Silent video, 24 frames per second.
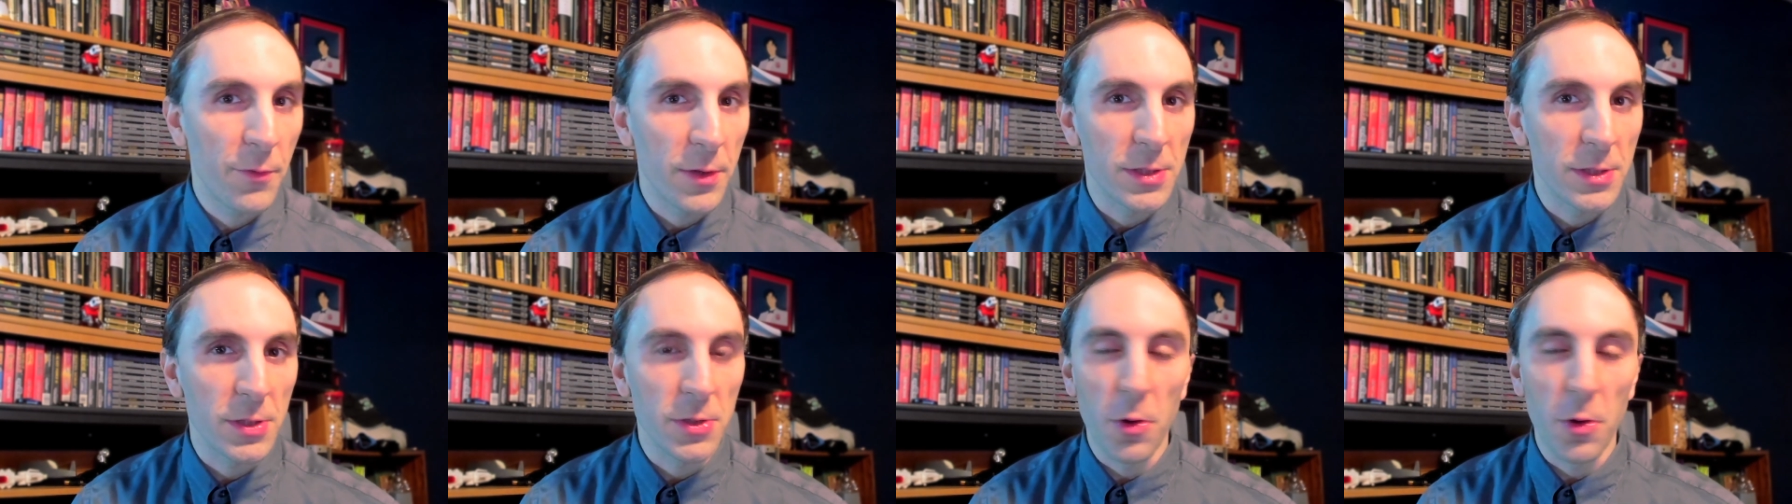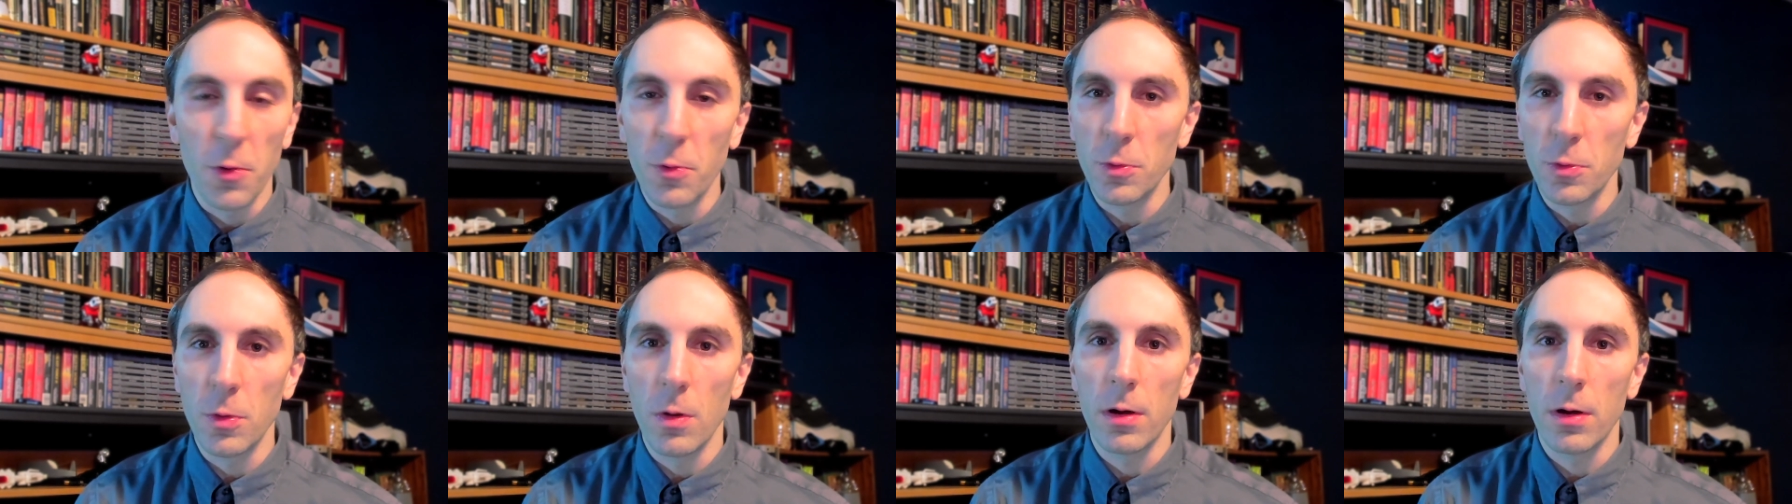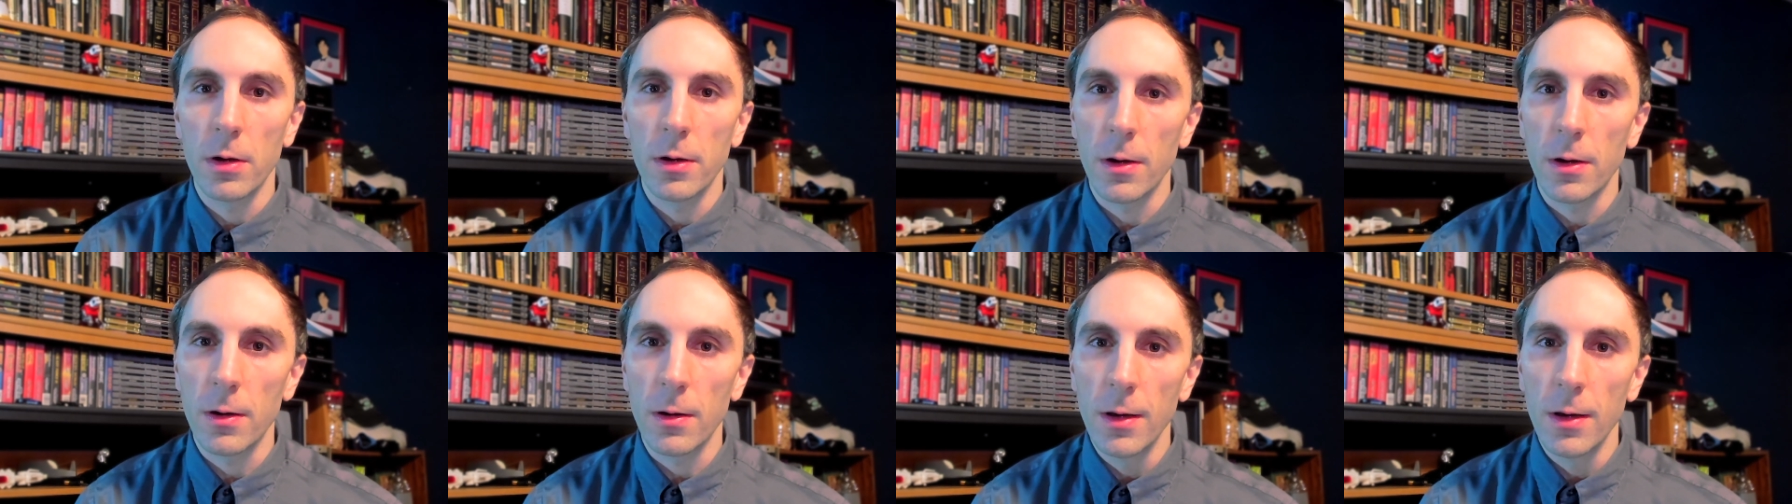It's no
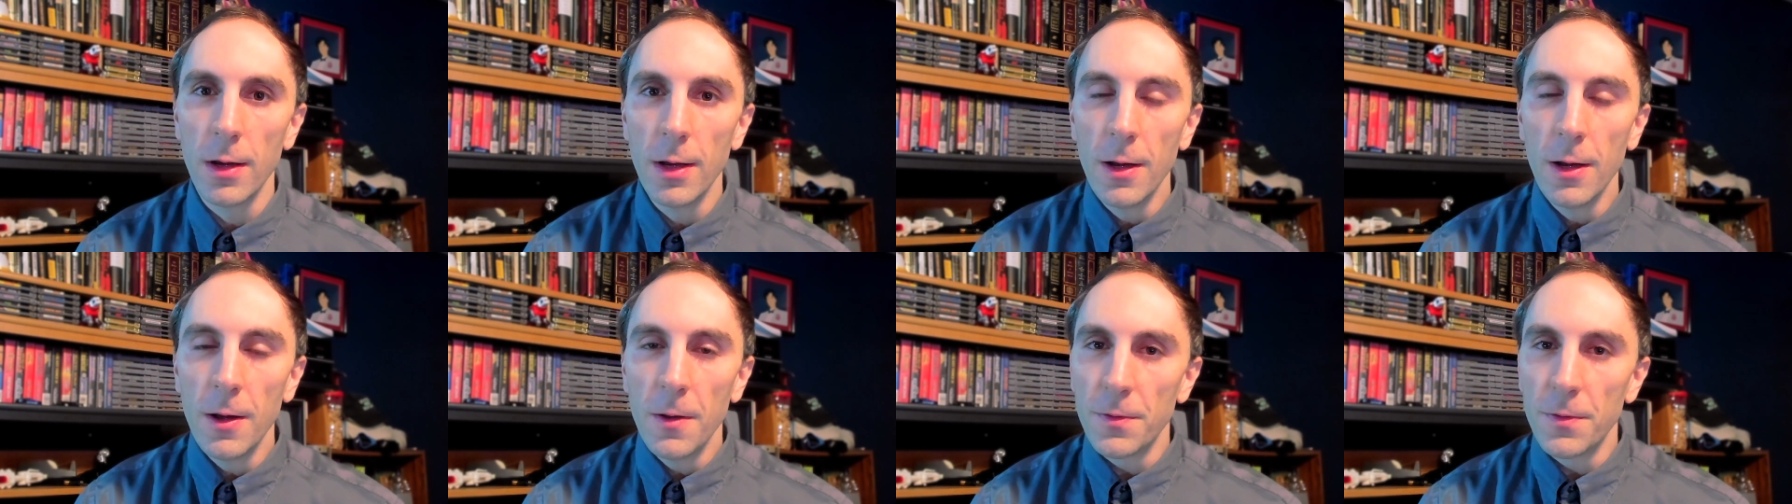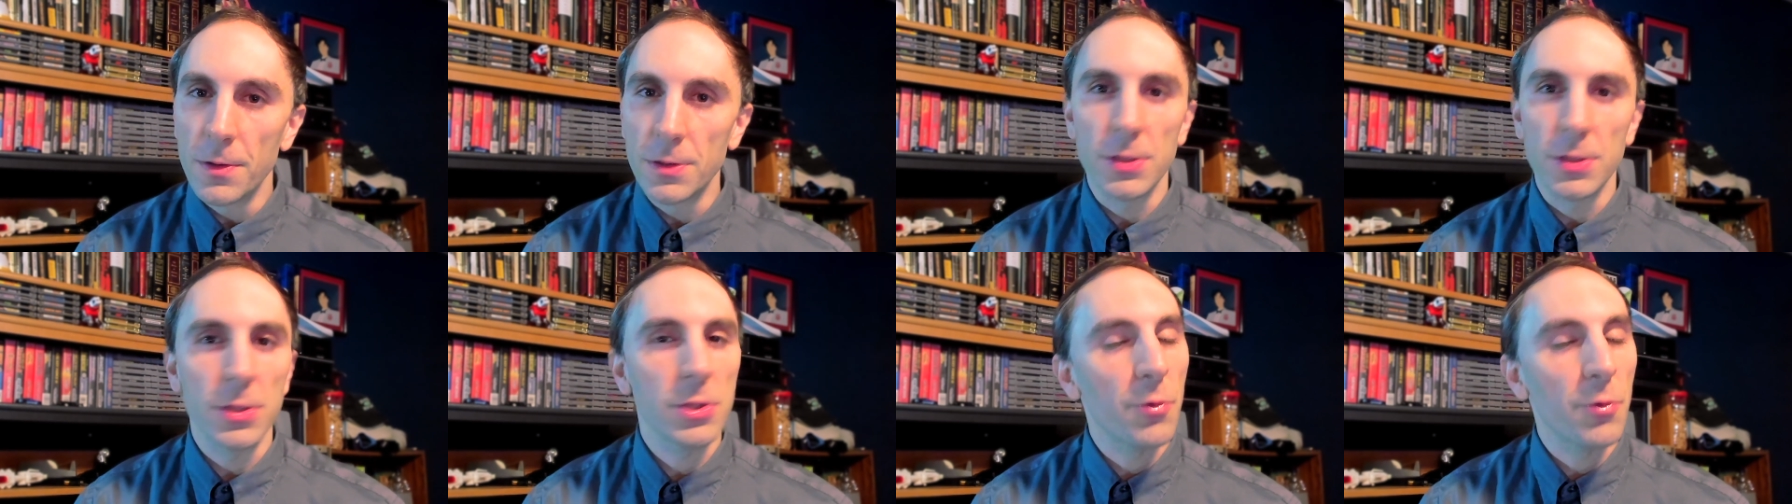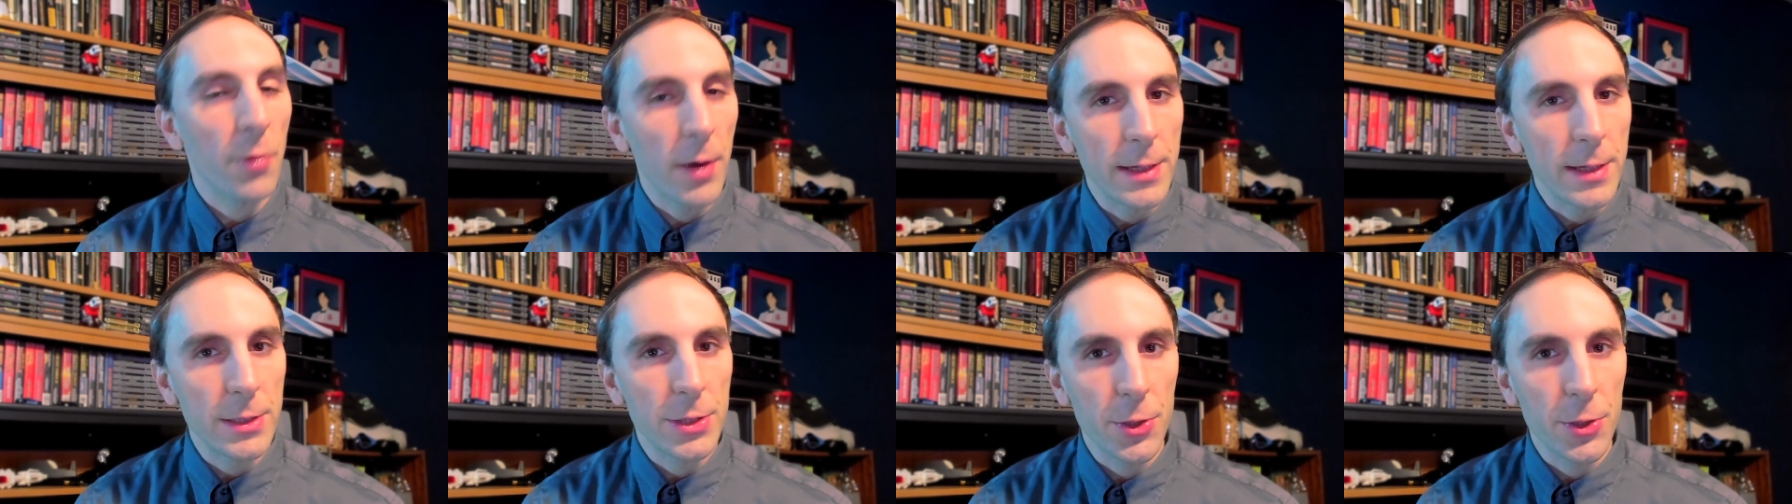longer this is
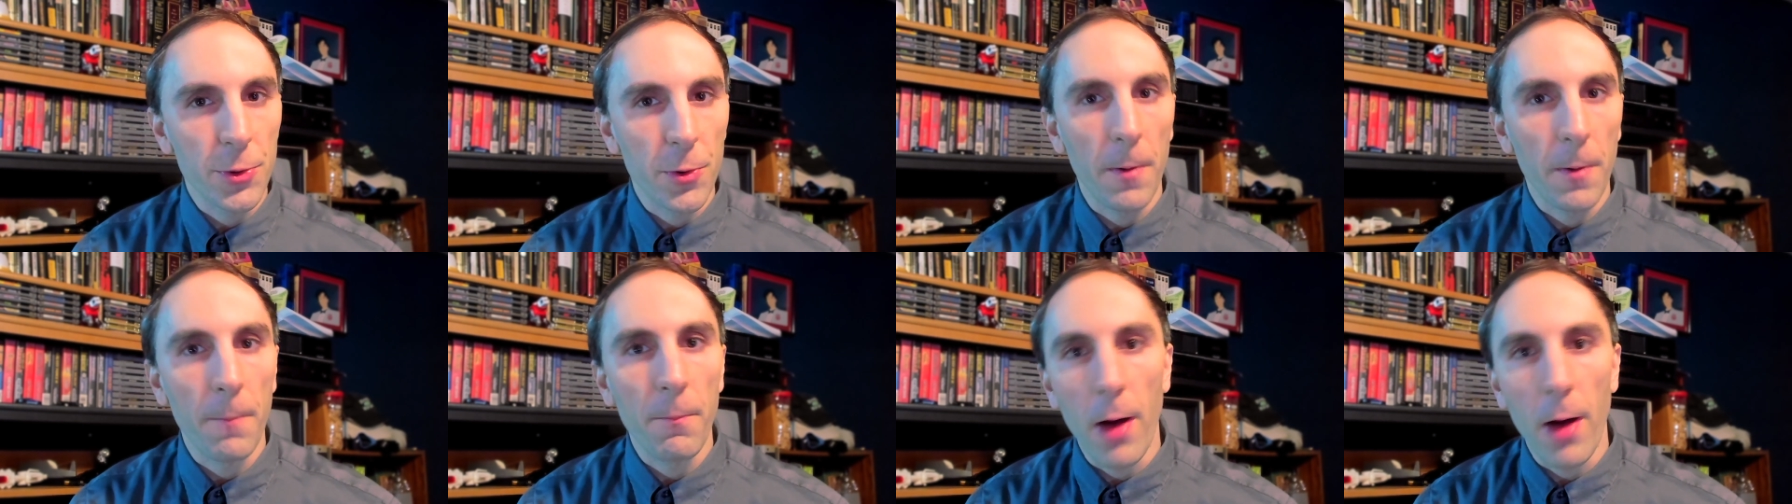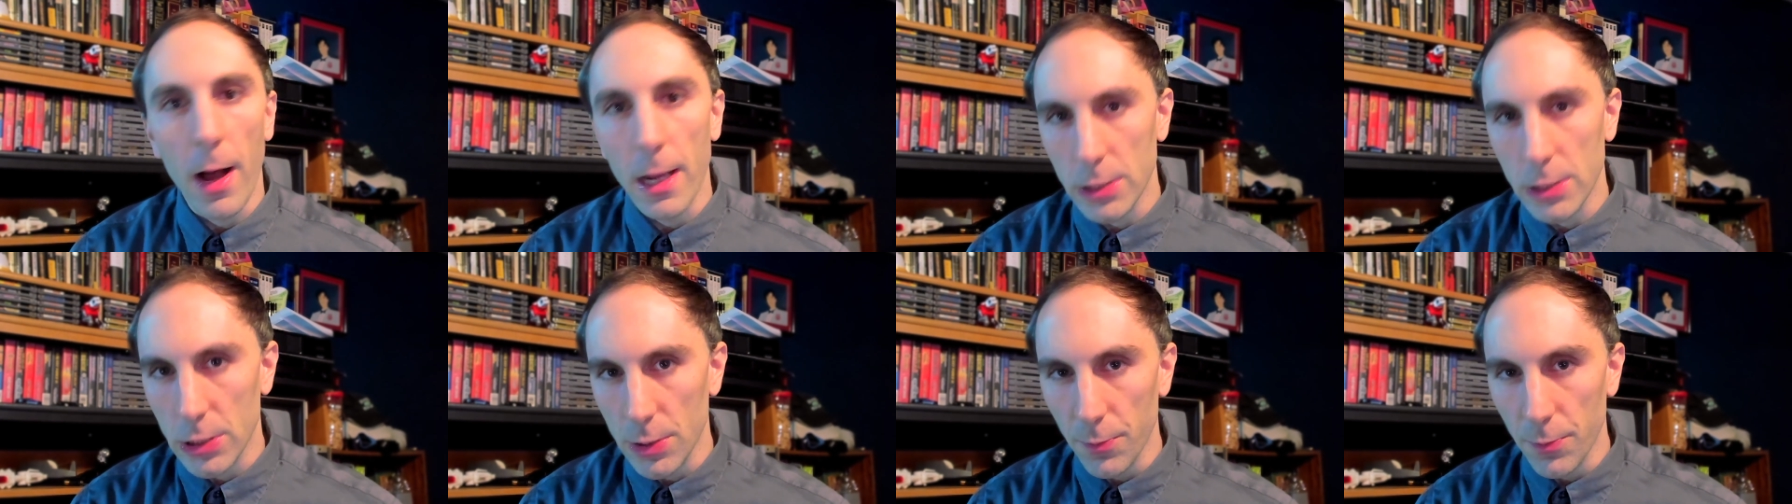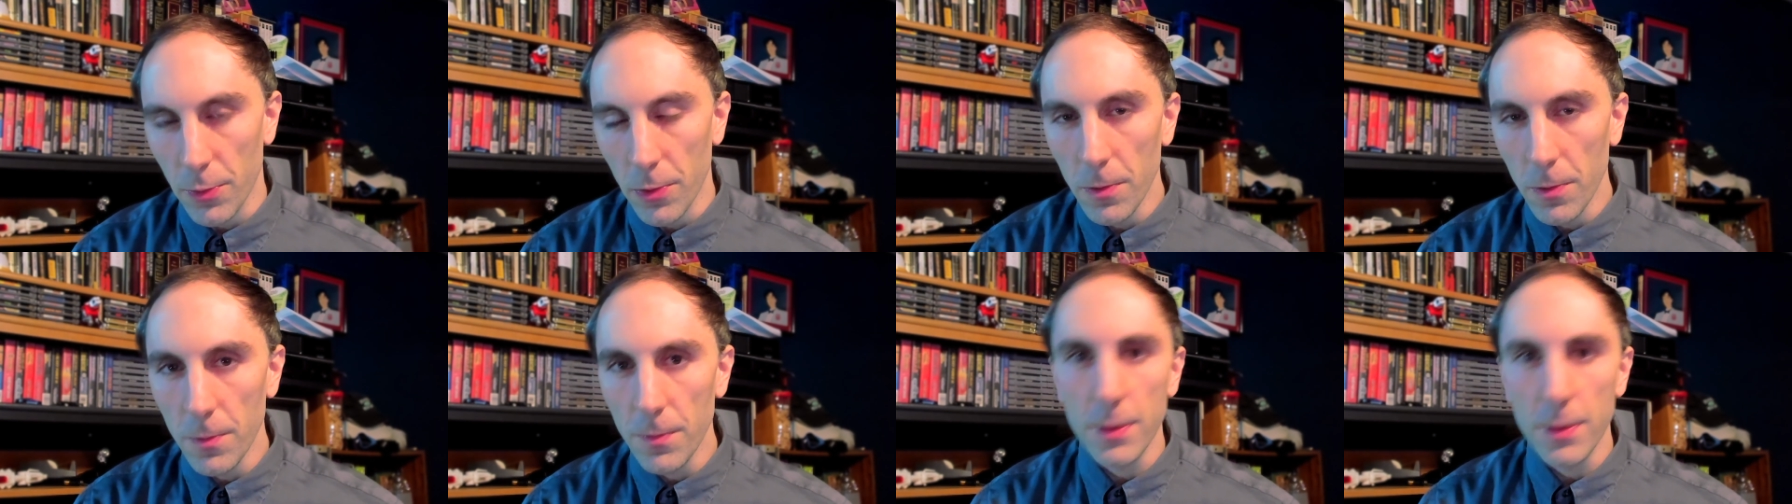crazy or impossible.